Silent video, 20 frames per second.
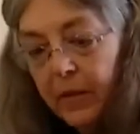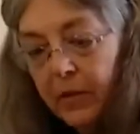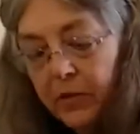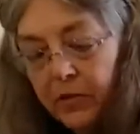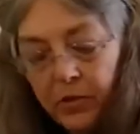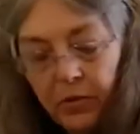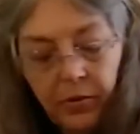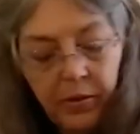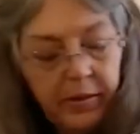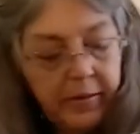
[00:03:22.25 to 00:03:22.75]

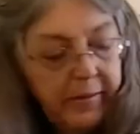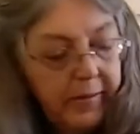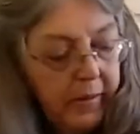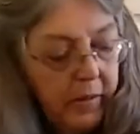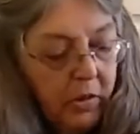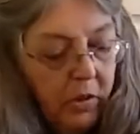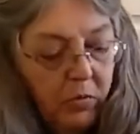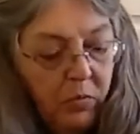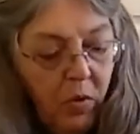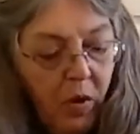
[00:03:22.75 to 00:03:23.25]
So it's a
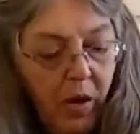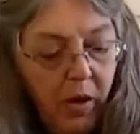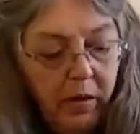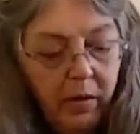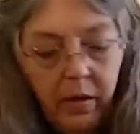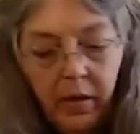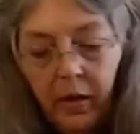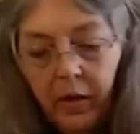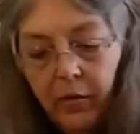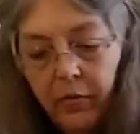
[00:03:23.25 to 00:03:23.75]
good
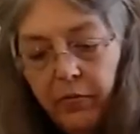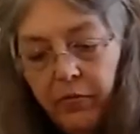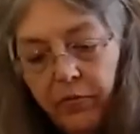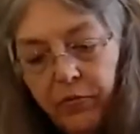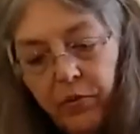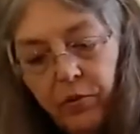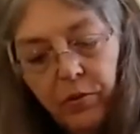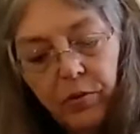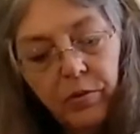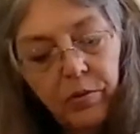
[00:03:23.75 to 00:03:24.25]
one
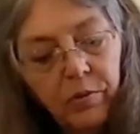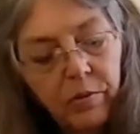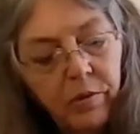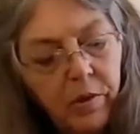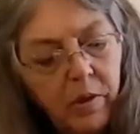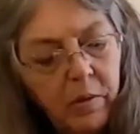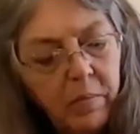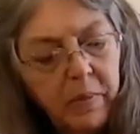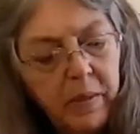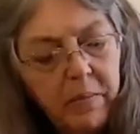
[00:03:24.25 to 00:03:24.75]
if you're
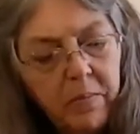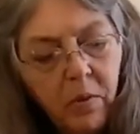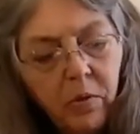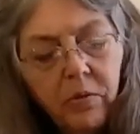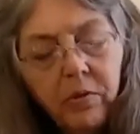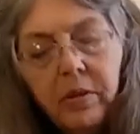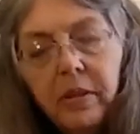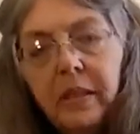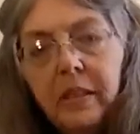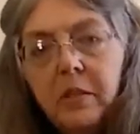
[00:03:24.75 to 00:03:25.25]
going to be
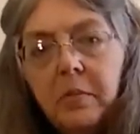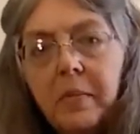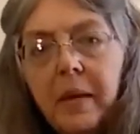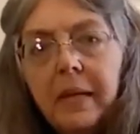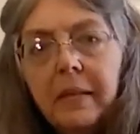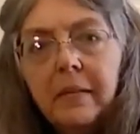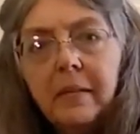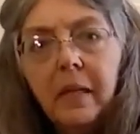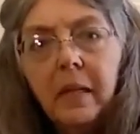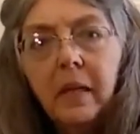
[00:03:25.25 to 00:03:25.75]
mostly
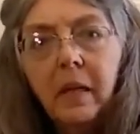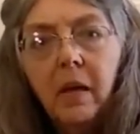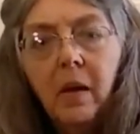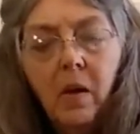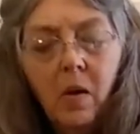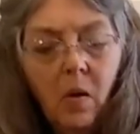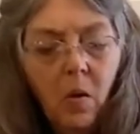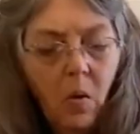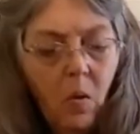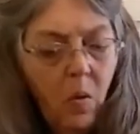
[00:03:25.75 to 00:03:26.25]
domestic,
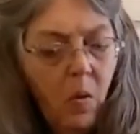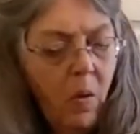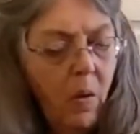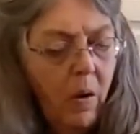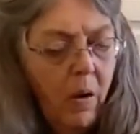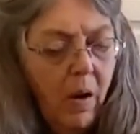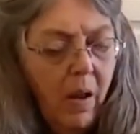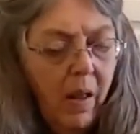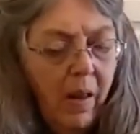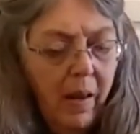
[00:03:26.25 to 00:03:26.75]

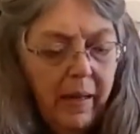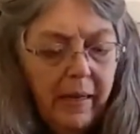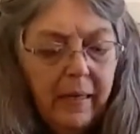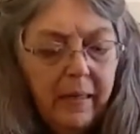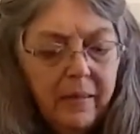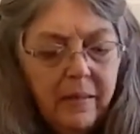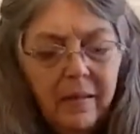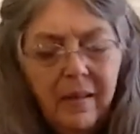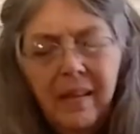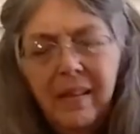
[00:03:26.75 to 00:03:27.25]
or, like I
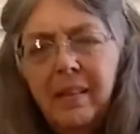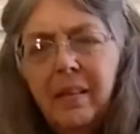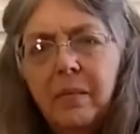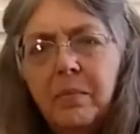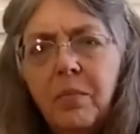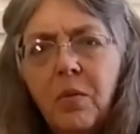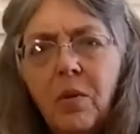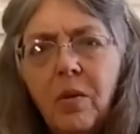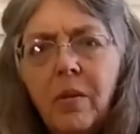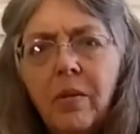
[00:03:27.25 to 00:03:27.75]
said,
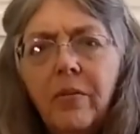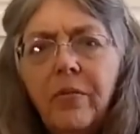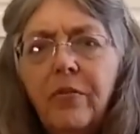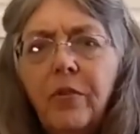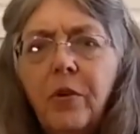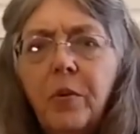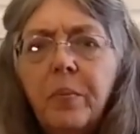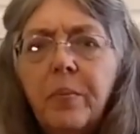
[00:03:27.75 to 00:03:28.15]
more of the full